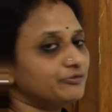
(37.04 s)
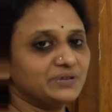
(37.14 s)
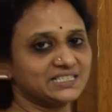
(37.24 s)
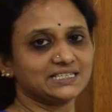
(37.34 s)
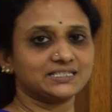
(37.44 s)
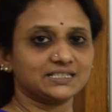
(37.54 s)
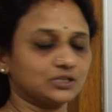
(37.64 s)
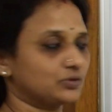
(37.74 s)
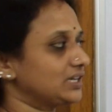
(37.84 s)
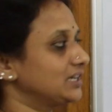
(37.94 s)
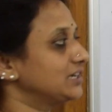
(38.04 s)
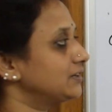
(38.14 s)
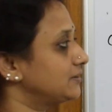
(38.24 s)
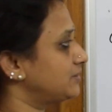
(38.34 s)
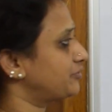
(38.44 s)
of basic strength. Okay,
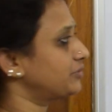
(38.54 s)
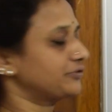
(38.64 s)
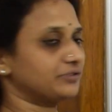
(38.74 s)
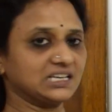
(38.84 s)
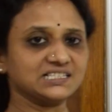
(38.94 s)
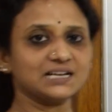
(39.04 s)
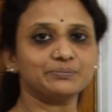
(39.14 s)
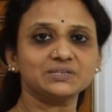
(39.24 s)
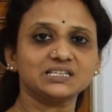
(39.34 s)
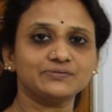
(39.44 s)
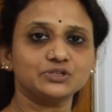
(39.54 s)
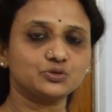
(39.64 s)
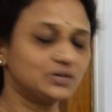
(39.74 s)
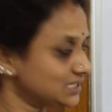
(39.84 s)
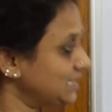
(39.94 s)
different examples given to
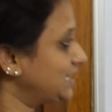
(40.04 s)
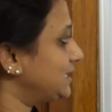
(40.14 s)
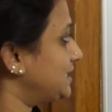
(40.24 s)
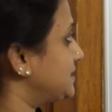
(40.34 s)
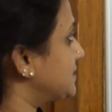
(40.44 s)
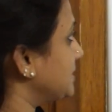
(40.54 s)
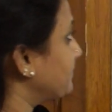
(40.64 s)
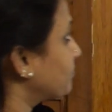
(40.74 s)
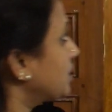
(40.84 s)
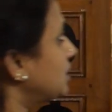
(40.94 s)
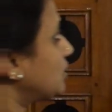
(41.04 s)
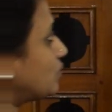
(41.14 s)
us. Let's see. Now,